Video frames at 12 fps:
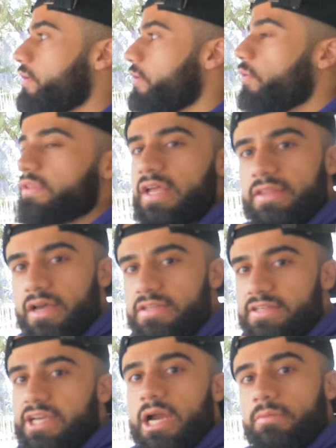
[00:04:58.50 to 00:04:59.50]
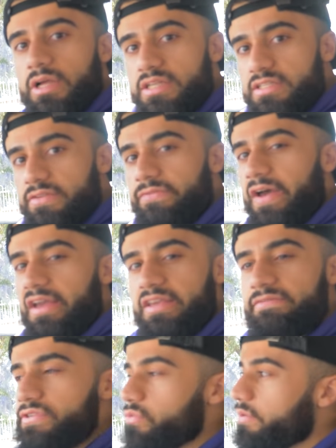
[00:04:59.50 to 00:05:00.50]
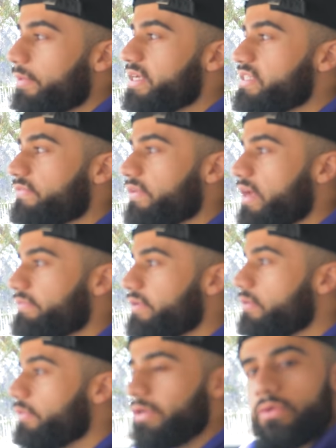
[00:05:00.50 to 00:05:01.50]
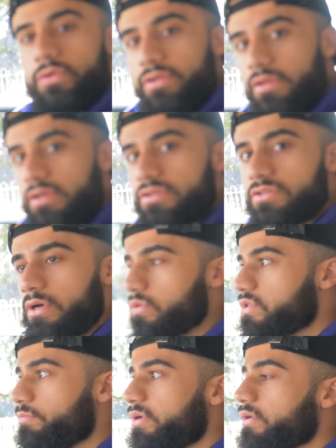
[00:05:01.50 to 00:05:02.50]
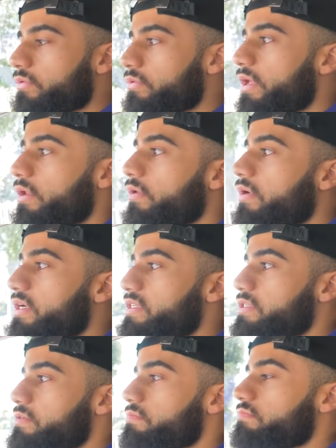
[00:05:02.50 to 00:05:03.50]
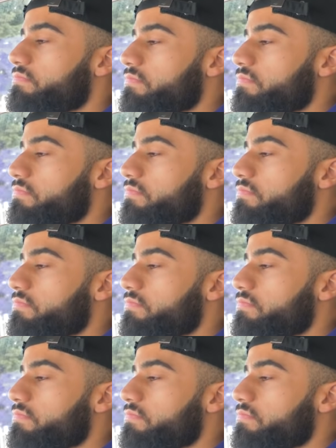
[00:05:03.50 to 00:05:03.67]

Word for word: what that does it caramelizes the fat and gives you an amazing flavor where all you need is salt to bring through that nice